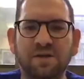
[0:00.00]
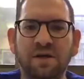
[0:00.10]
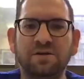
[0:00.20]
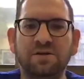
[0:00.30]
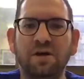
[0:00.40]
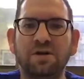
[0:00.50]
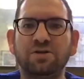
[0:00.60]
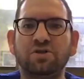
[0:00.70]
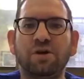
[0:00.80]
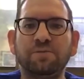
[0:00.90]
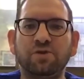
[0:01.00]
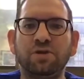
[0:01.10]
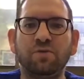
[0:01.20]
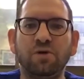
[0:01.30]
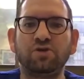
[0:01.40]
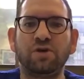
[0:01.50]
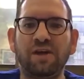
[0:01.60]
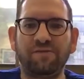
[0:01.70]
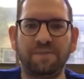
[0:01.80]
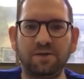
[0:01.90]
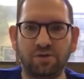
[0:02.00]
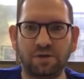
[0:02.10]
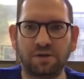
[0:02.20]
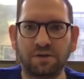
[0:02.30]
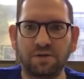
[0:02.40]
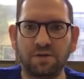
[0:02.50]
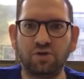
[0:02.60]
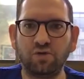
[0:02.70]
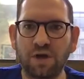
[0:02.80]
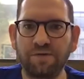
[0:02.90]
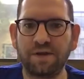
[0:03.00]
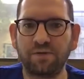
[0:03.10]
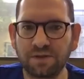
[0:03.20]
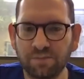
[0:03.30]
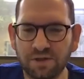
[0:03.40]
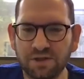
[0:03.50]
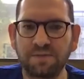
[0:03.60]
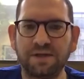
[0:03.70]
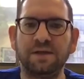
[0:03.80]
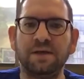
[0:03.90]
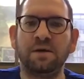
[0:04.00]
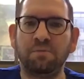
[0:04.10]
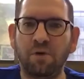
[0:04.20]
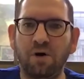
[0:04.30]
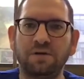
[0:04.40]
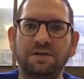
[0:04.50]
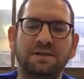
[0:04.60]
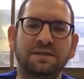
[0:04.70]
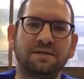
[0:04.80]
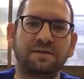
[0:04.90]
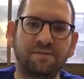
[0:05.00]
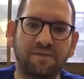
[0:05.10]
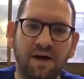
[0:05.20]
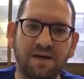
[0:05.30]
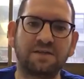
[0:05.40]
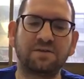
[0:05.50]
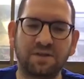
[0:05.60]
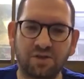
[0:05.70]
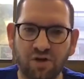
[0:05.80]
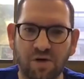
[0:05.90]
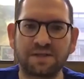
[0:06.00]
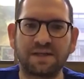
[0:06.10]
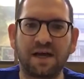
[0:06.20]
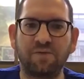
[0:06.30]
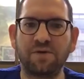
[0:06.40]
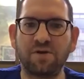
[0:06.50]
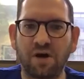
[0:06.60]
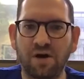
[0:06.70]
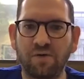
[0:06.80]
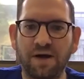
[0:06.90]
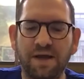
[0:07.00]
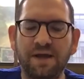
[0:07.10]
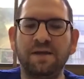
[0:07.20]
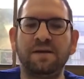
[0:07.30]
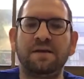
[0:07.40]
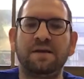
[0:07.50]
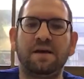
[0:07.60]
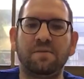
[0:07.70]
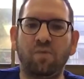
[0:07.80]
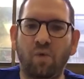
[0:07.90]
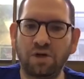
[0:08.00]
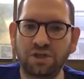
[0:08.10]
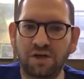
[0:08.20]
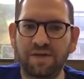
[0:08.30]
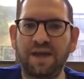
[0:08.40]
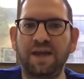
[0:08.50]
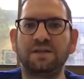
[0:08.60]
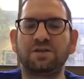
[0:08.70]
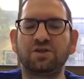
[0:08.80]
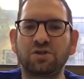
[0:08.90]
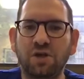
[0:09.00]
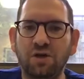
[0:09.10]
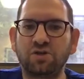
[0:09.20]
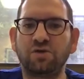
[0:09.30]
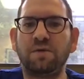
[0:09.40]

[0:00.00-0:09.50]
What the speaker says: Don't stop doing what you have been doing. Do everything responsibly. Masks, vases in the shops now when you go away, washing of hands, social and